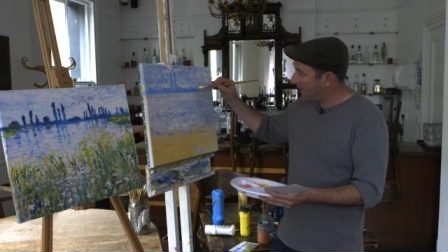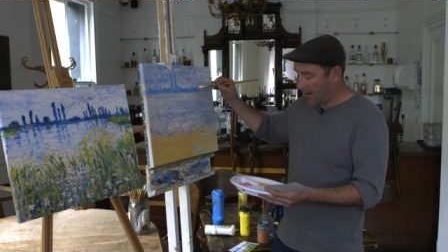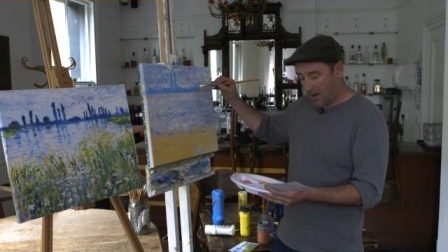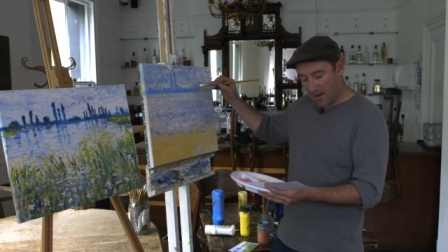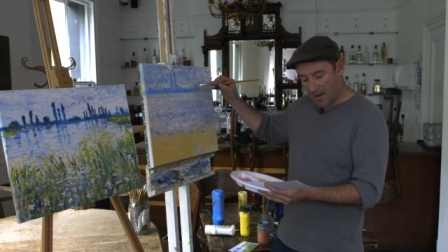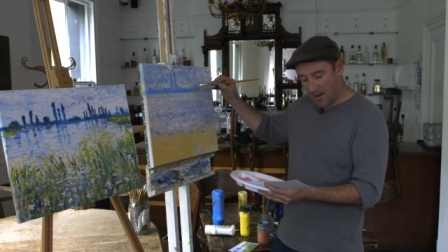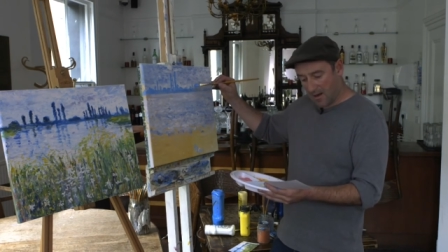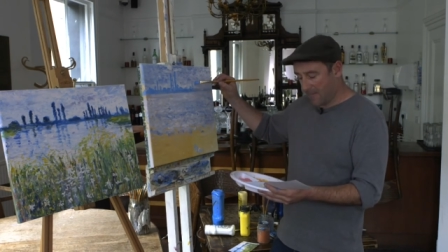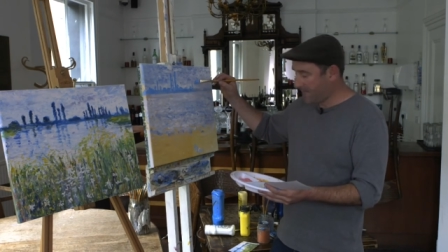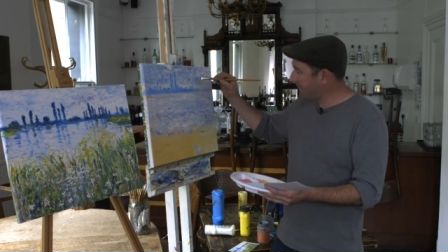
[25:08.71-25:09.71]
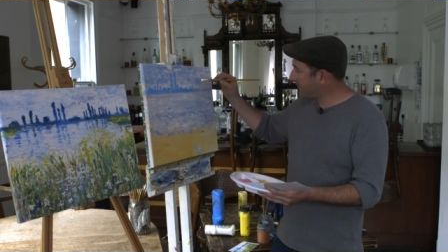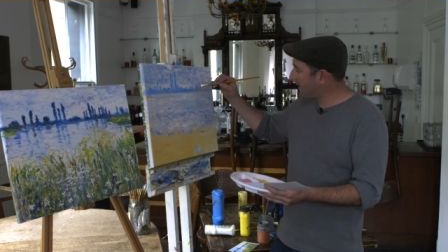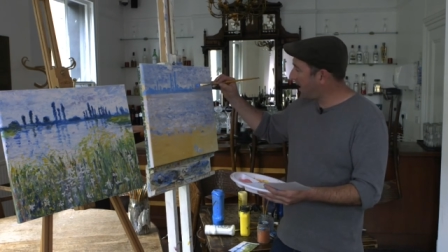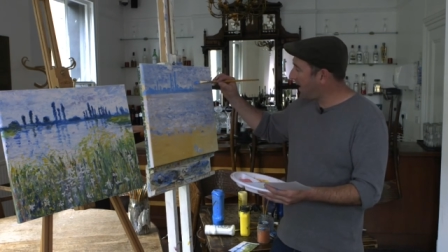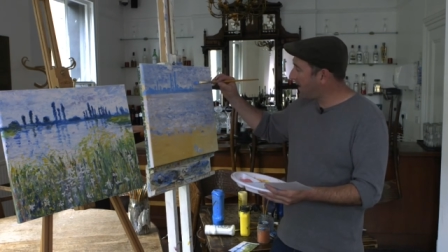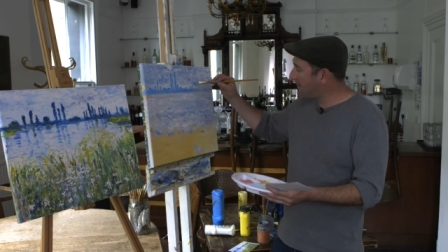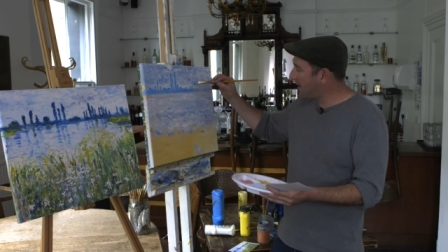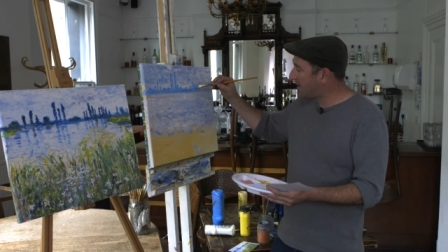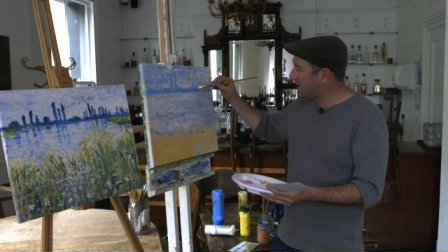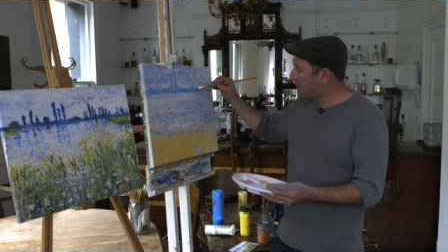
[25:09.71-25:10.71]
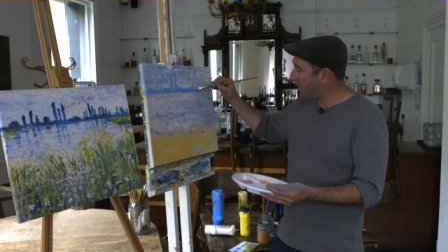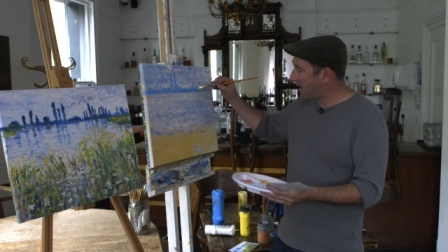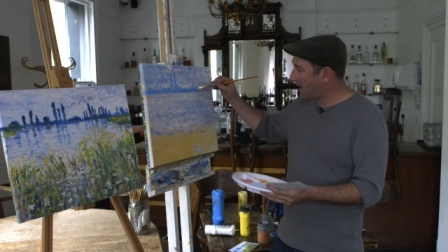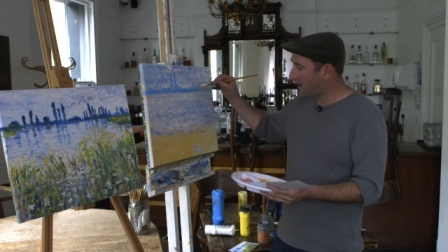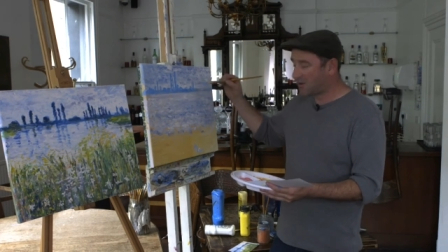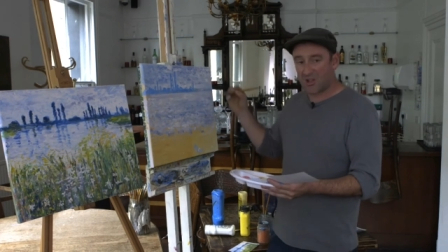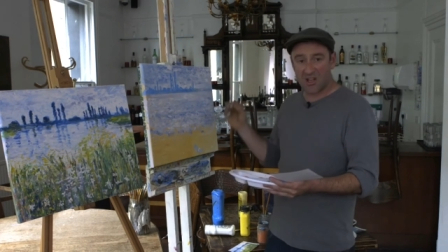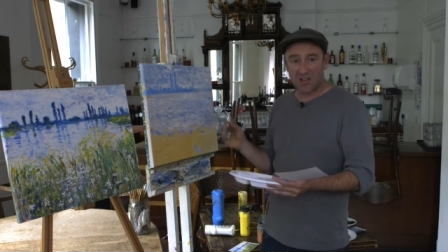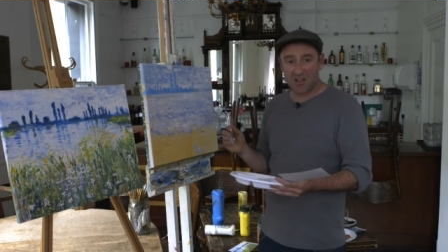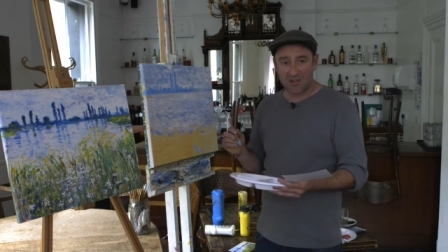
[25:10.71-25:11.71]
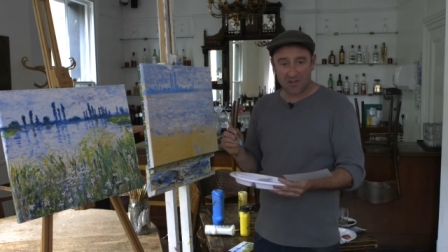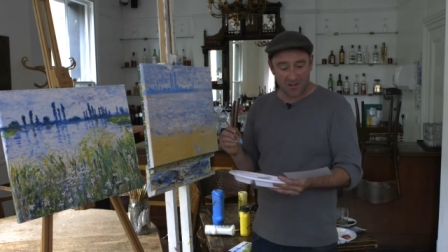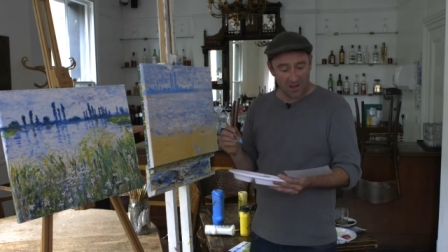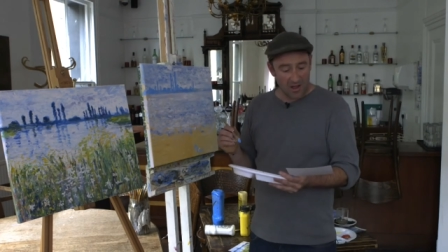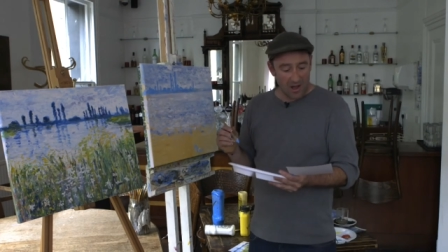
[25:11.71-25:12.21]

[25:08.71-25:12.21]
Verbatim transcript: Um, I reckon Monet, genius.